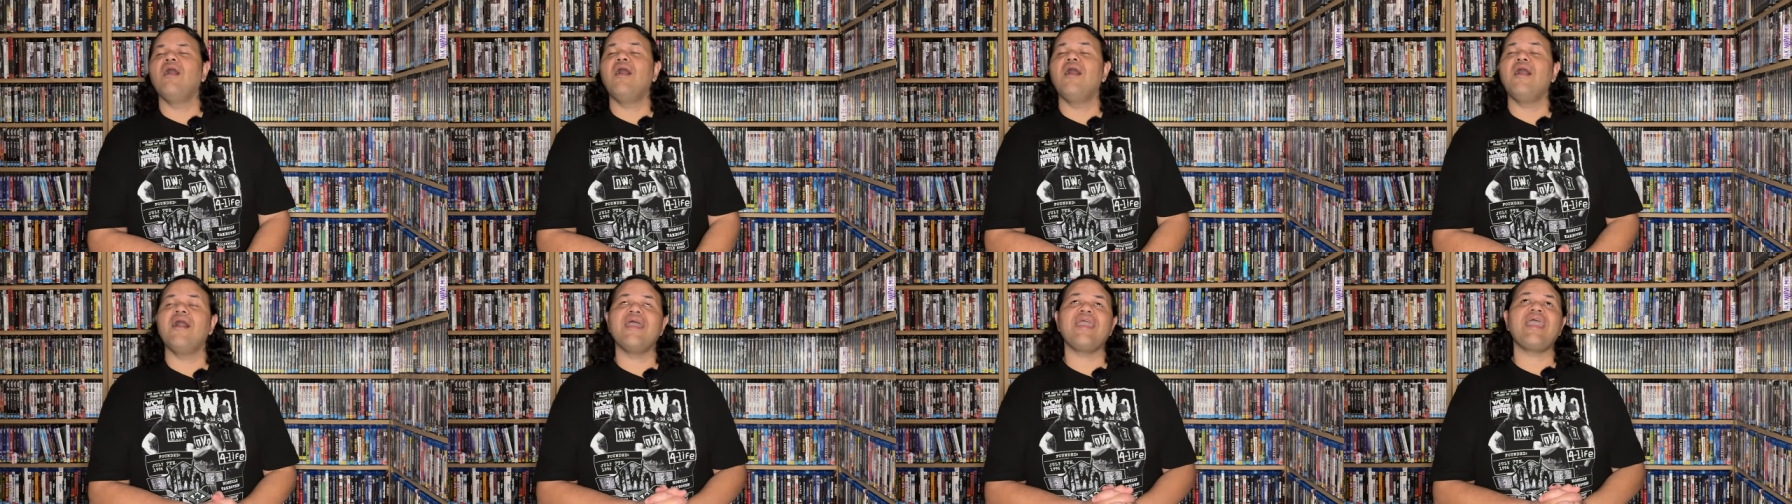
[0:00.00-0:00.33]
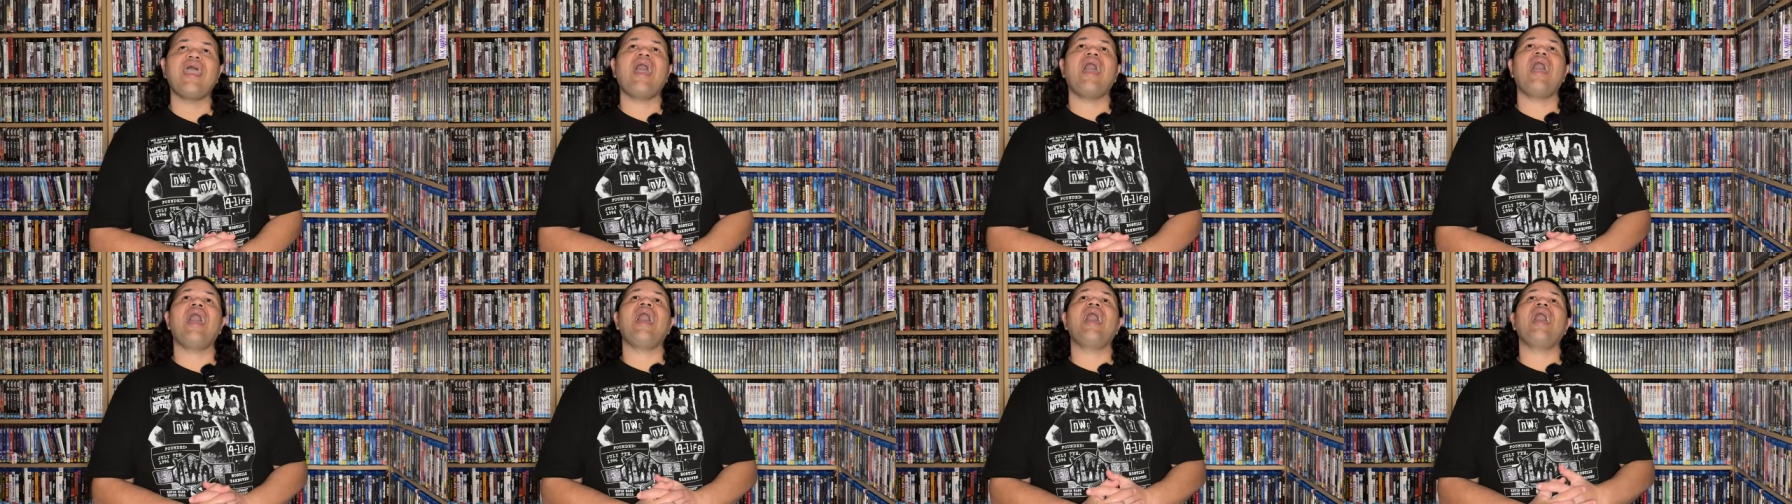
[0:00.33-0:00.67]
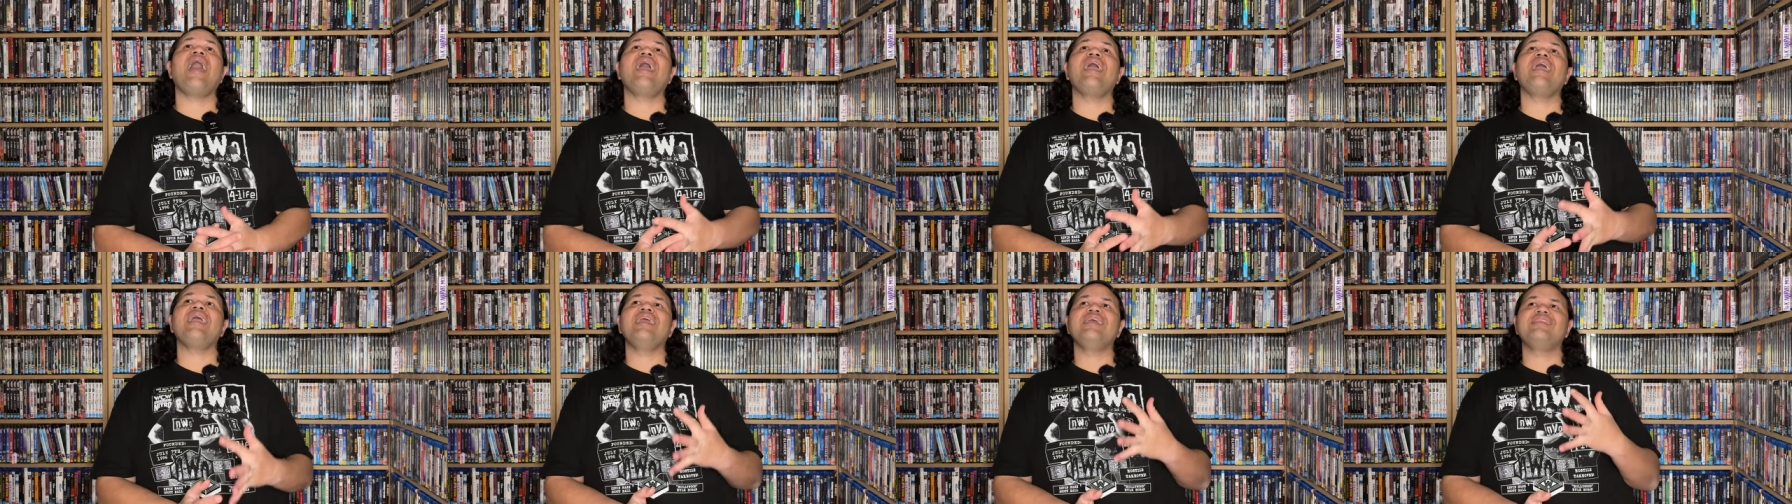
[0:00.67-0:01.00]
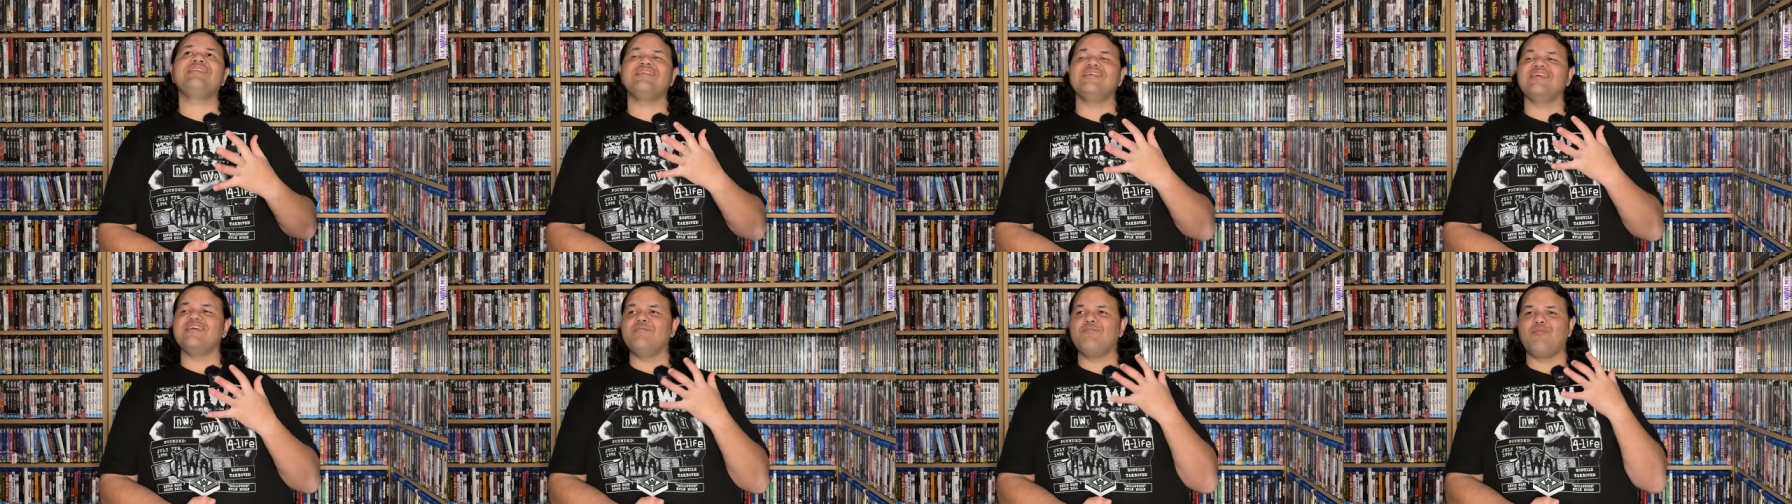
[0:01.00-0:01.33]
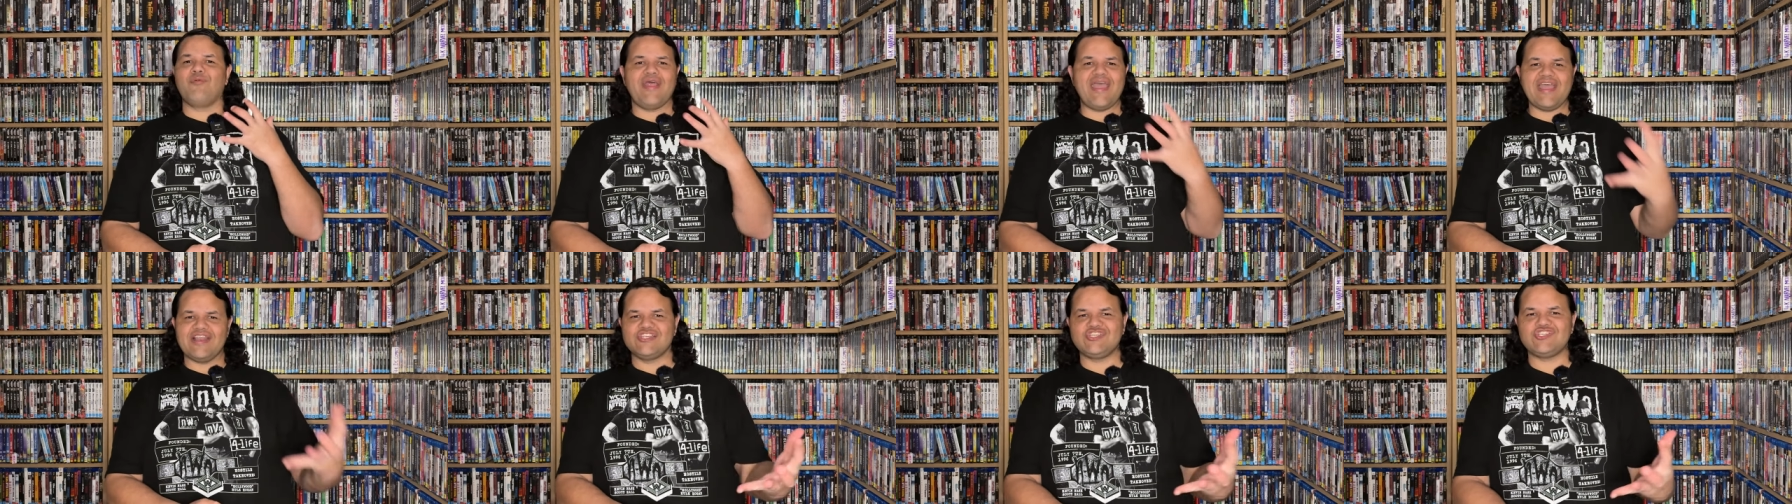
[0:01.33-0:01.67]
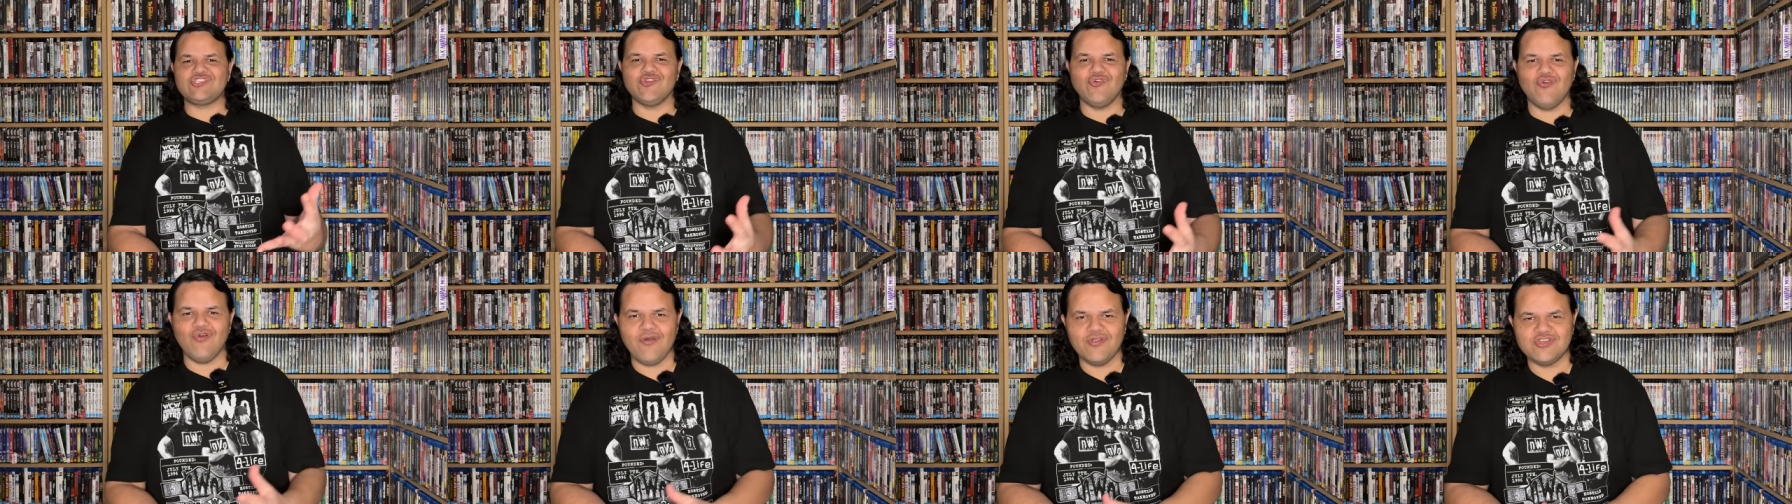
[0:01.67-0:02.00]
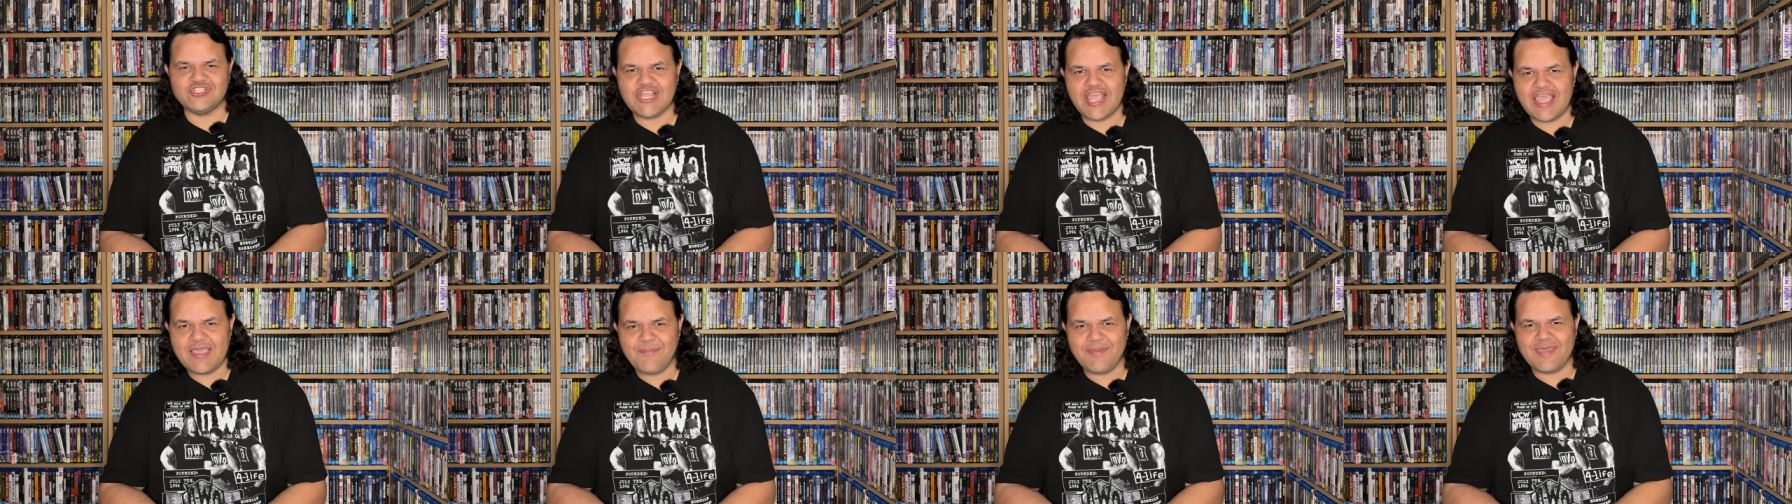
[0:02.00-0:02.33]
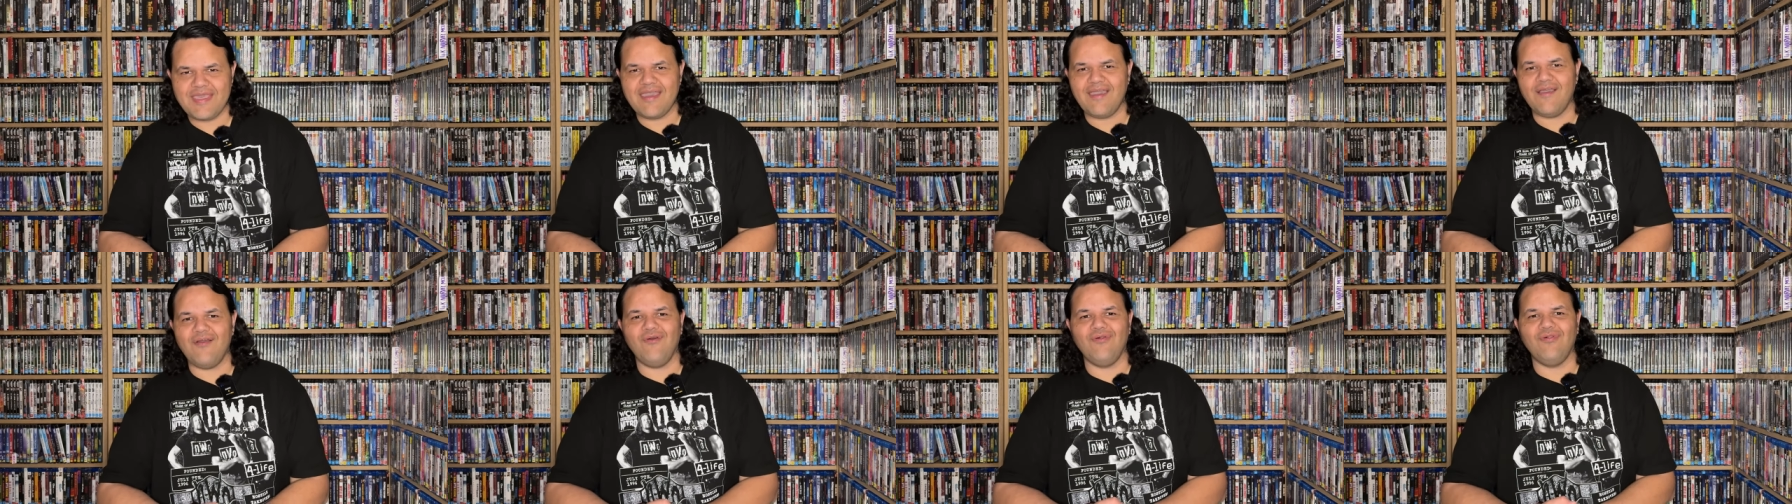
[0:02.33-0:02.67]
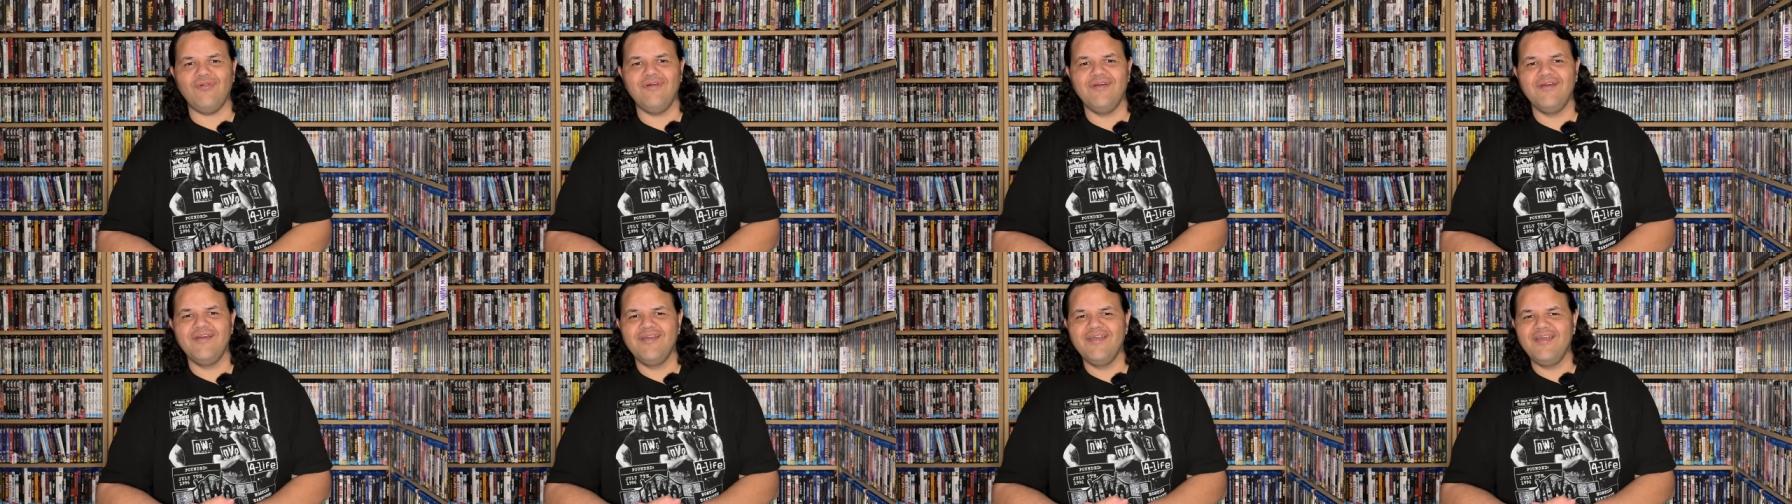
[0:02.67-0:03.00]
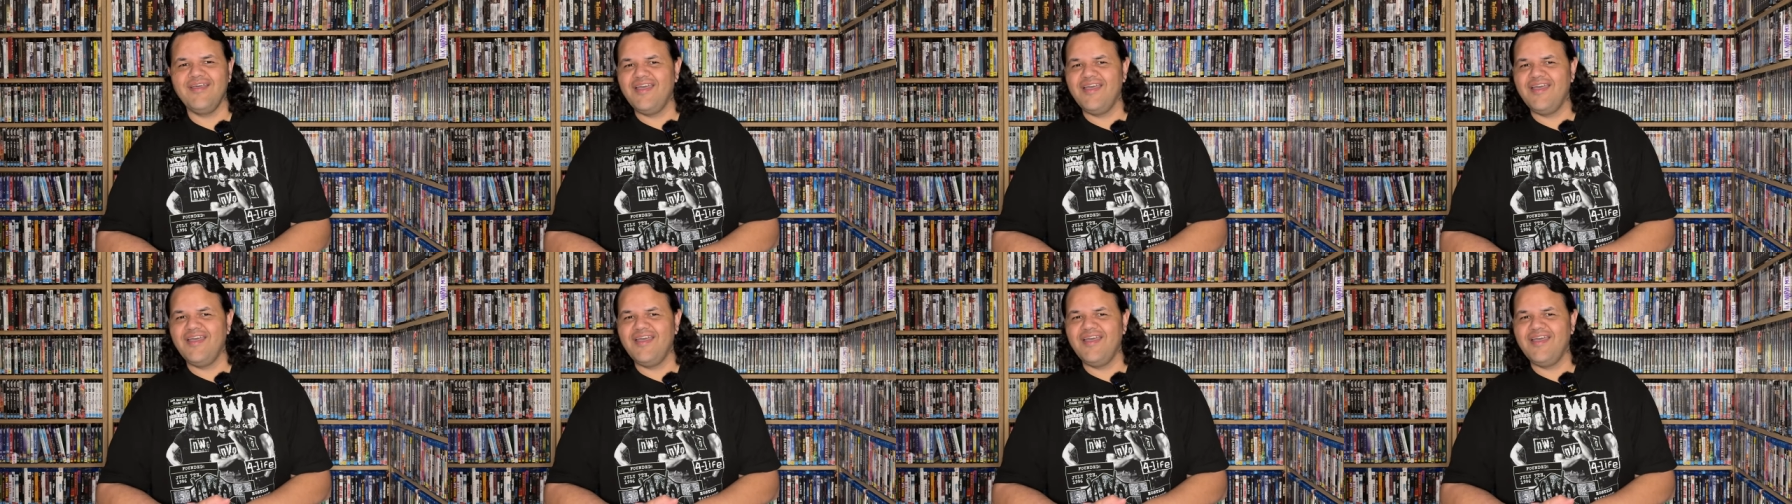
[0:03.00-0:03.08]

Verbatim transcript: I hated Bradshaw, J B L.